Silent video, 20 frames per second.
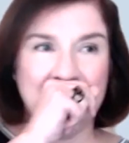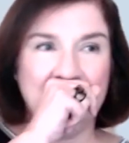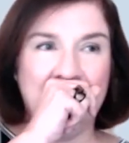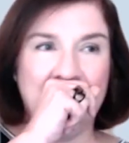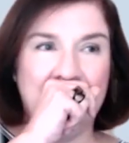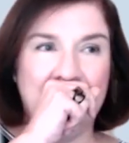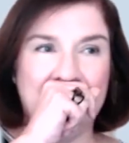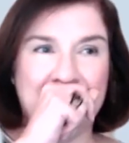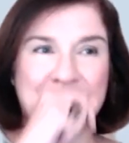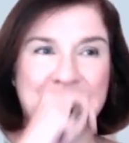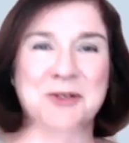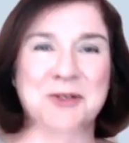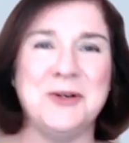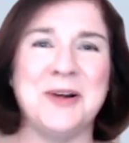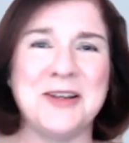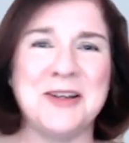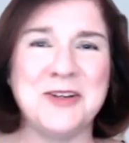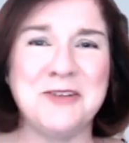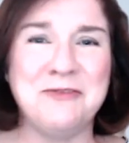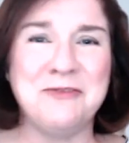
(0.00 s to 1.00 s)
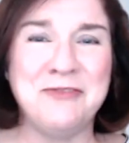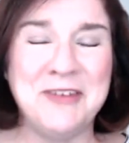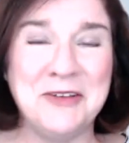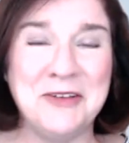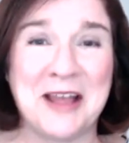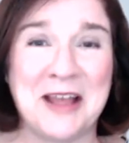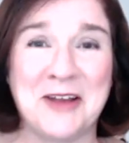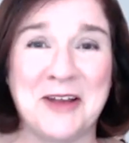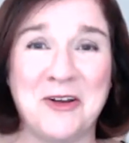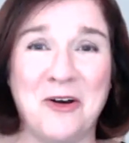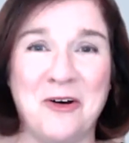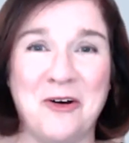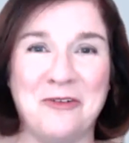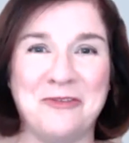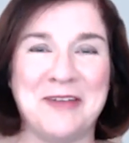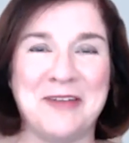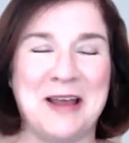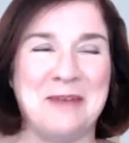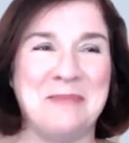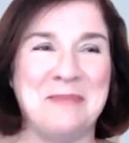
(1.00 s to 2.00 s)
Oh, I could feel that
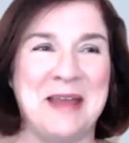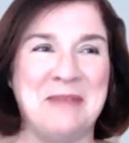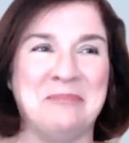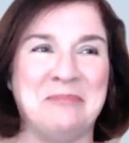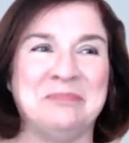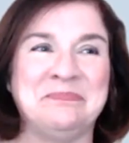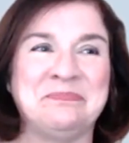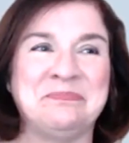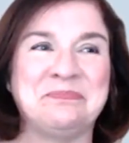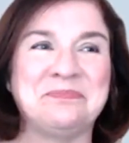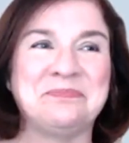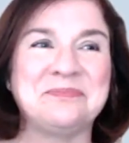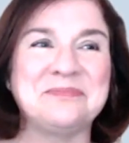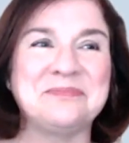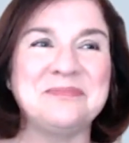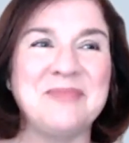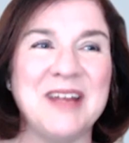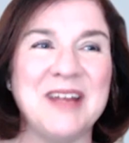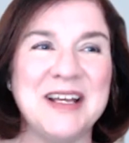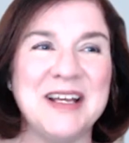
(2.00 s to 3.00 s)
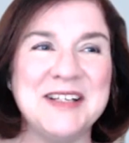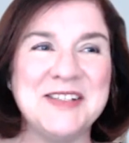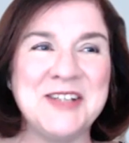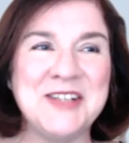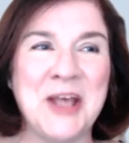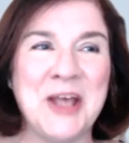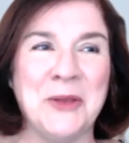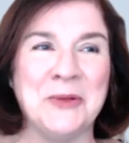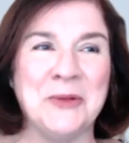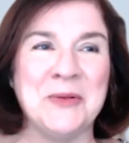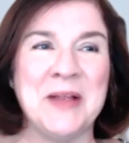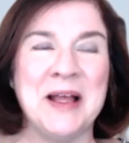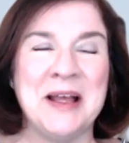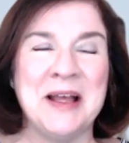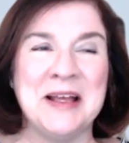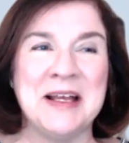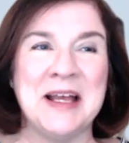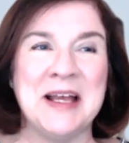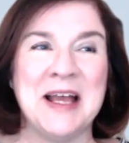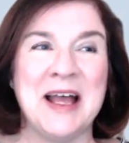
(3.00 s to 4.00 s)
cough coming. So
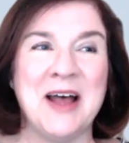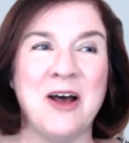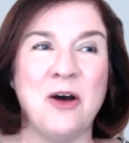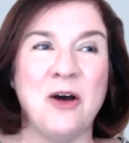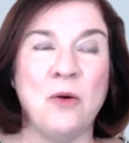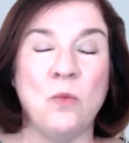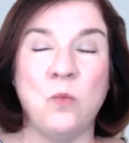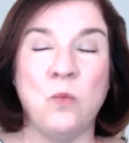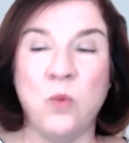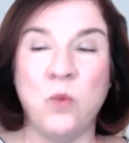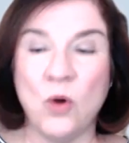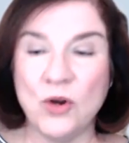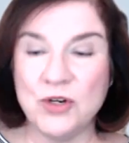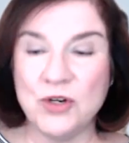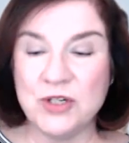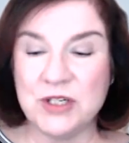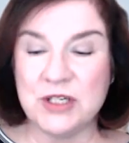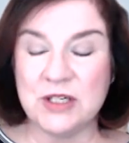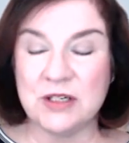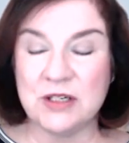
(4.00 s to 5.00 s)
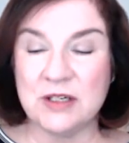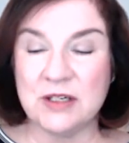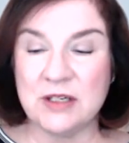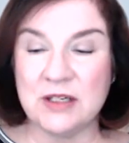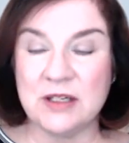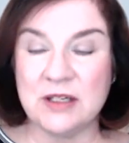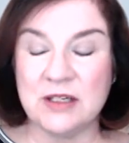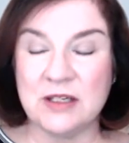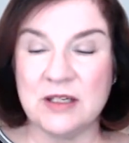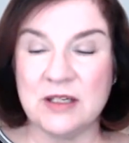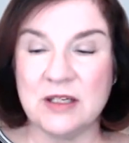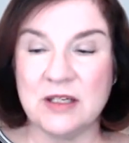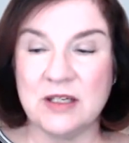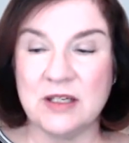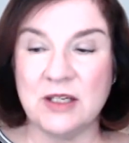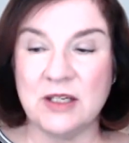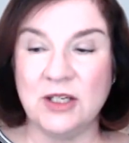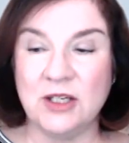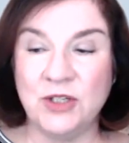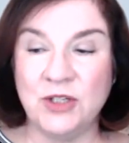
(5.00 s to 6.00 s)
what
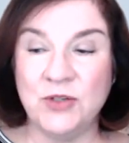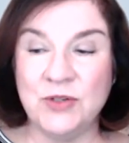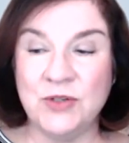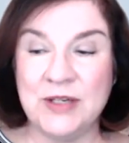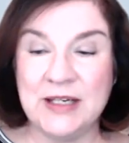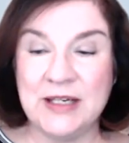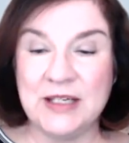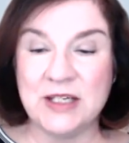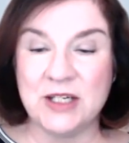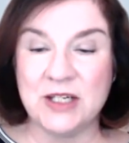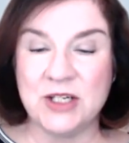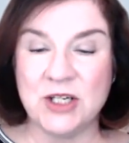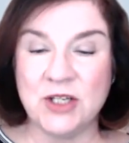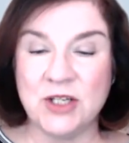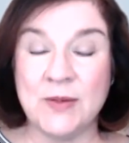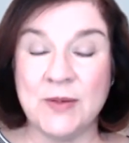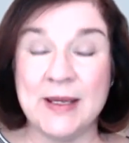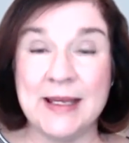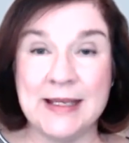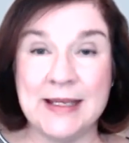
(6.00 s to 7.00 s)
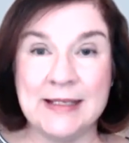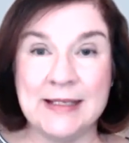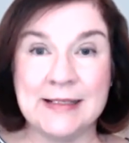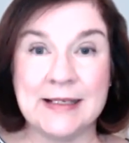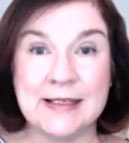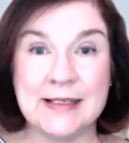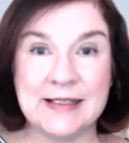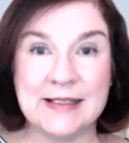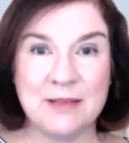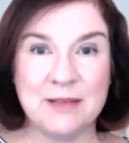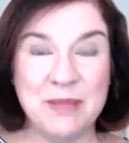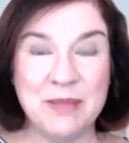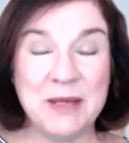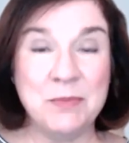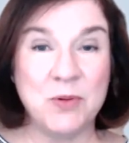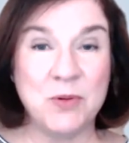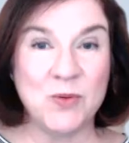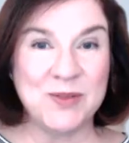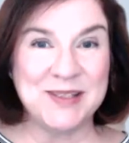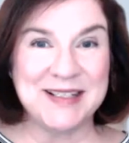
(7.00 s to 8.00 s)
you need to do is, some
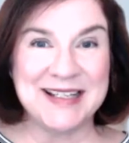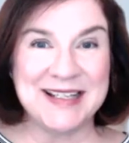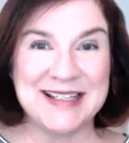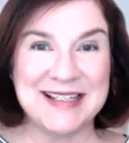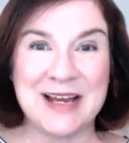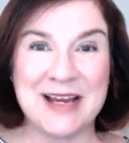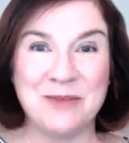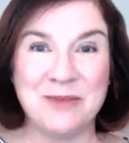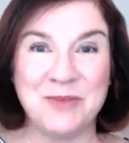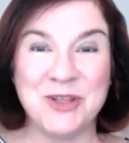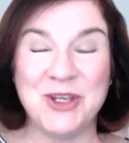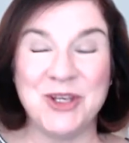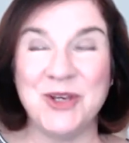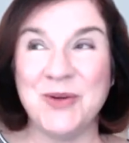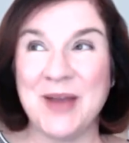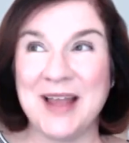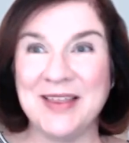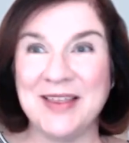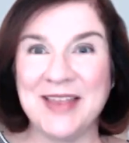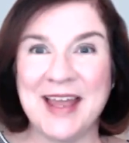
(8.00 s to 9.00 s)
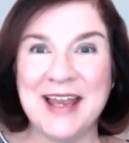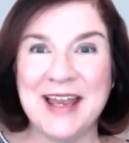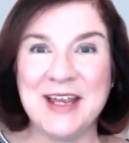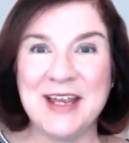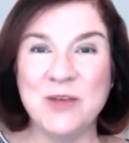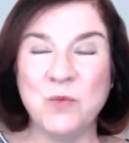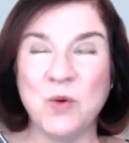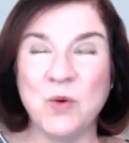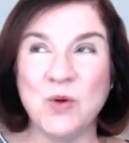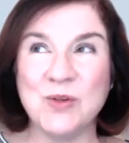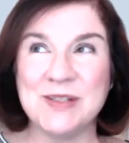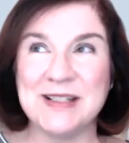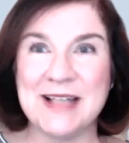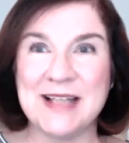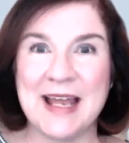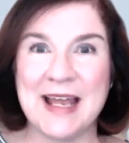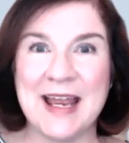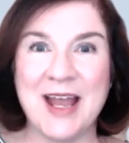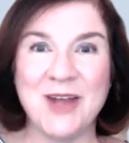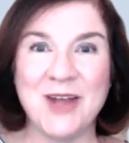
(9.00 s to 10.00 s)
people will sit down with you and they will
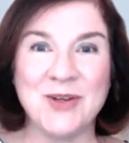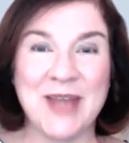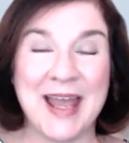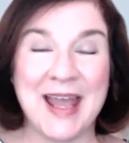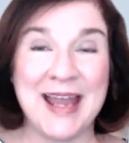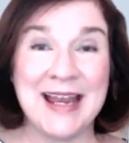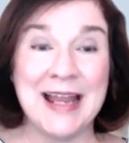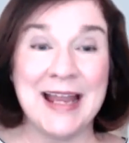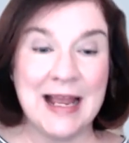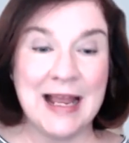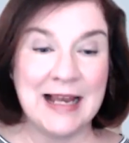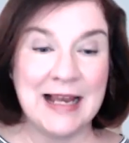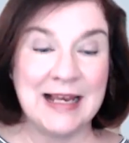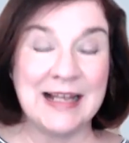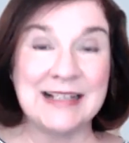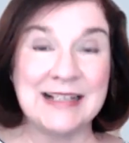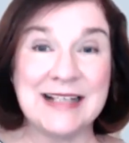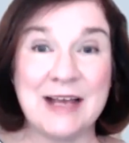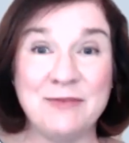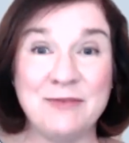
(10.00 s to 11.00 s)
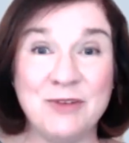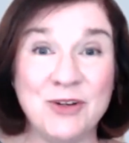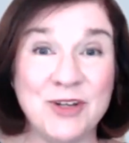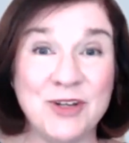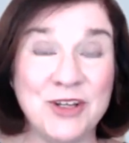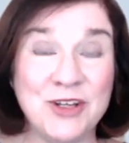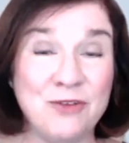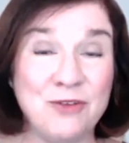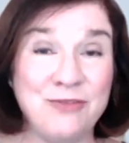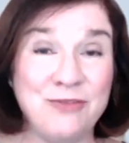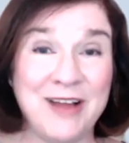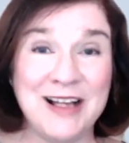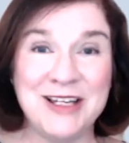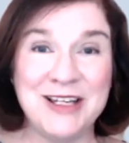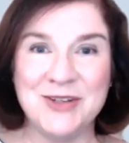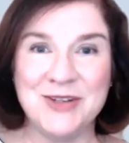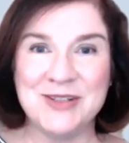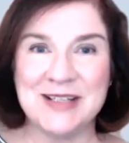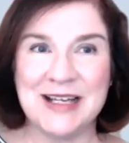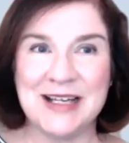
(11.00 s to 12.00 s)
say, okay, let's have a look at your
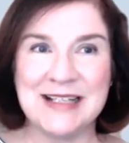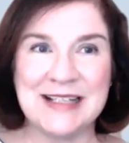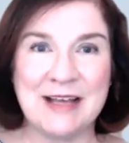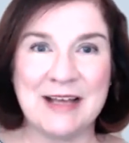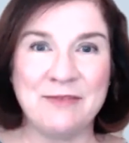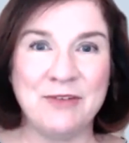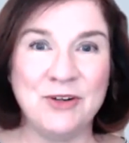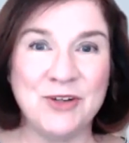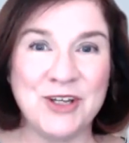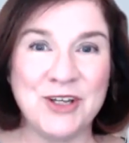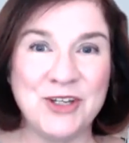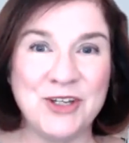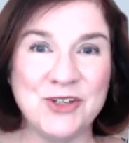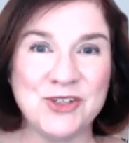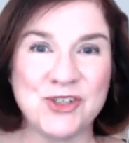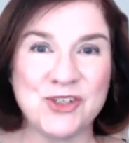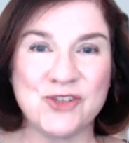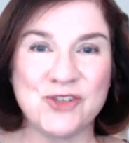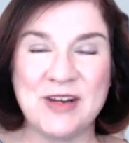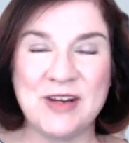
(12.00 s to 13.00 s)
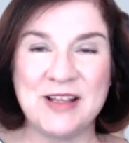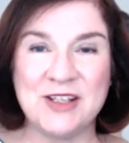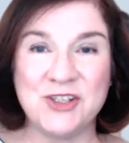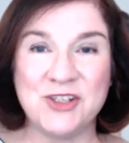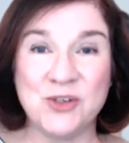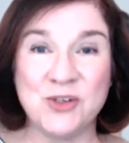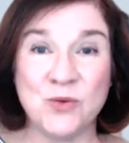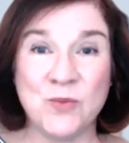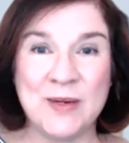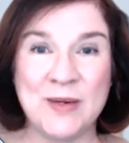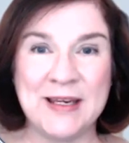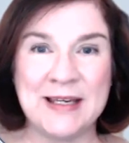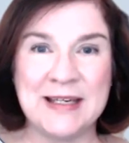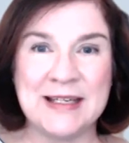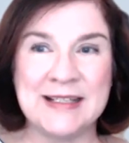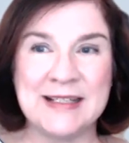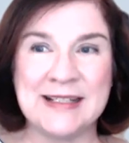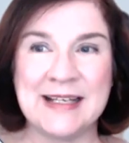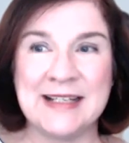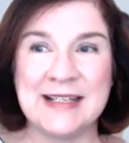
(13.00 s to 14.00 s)
values. Let's have a look at your strengths, your
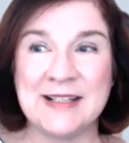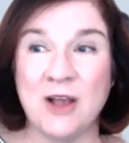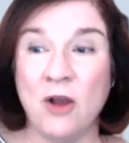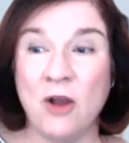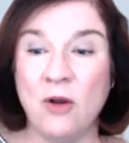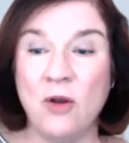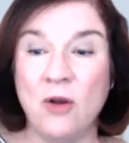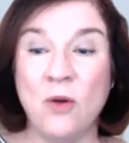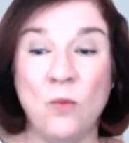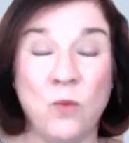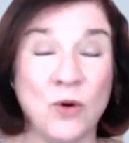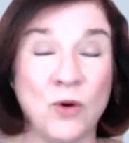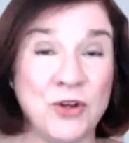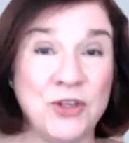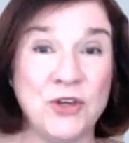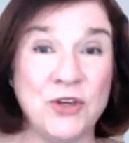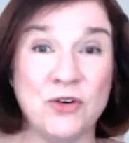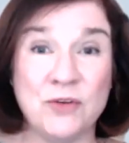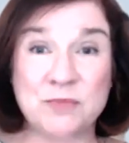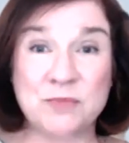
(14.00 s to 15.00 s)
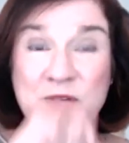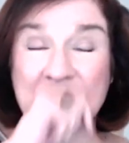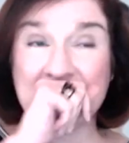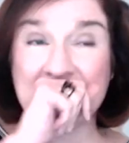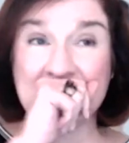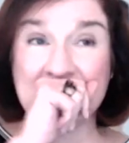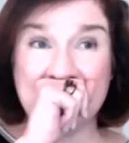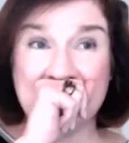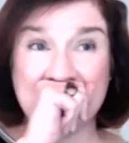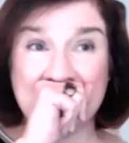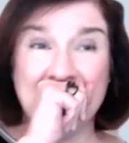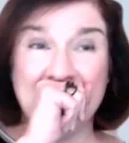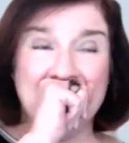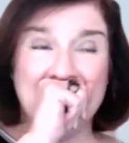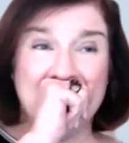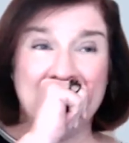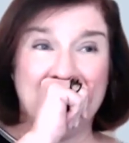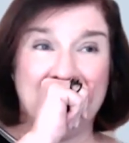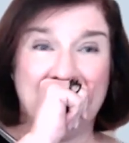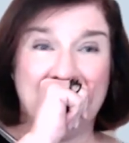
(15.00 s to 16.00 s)
weaknesses. What are your objectives?
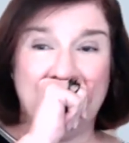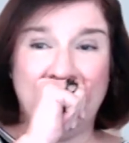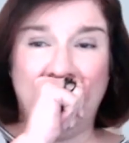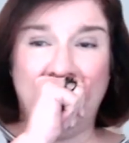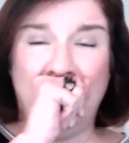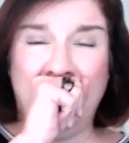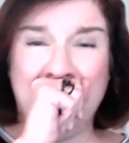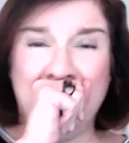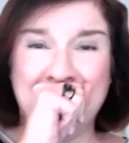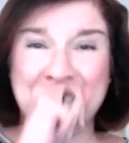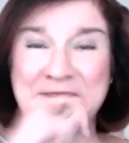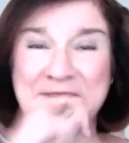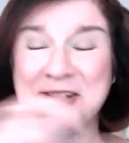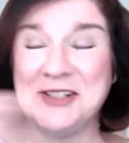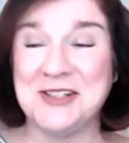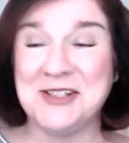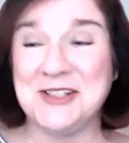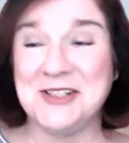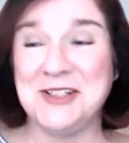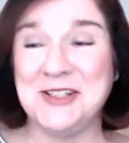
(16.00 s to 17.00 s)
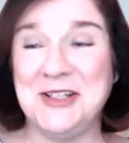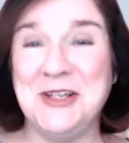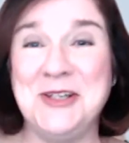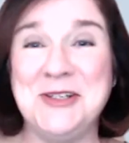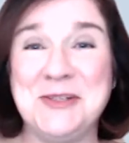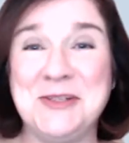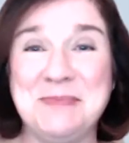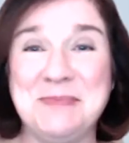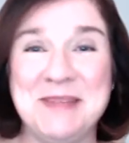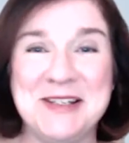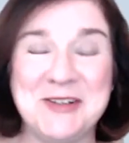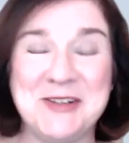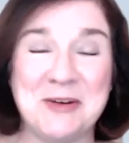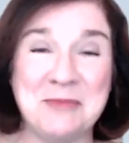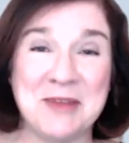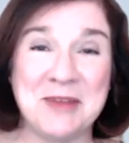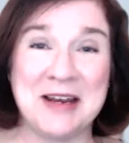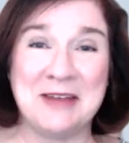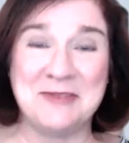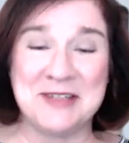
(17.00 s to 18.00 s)
Excuse me, so
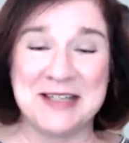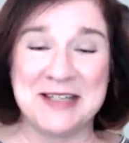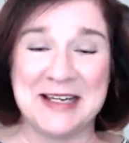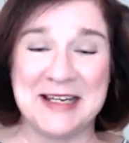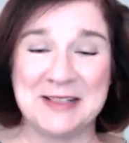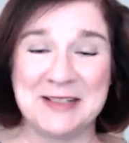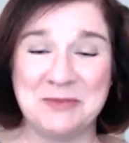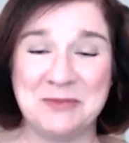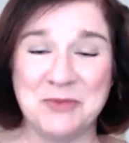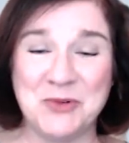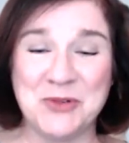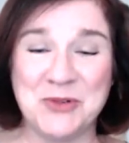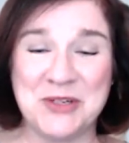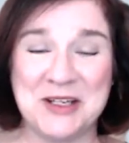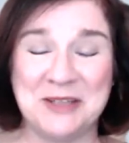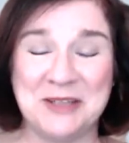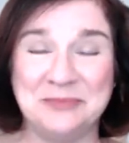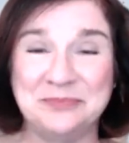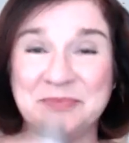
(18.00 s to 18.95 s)
I'm going to have to take some water.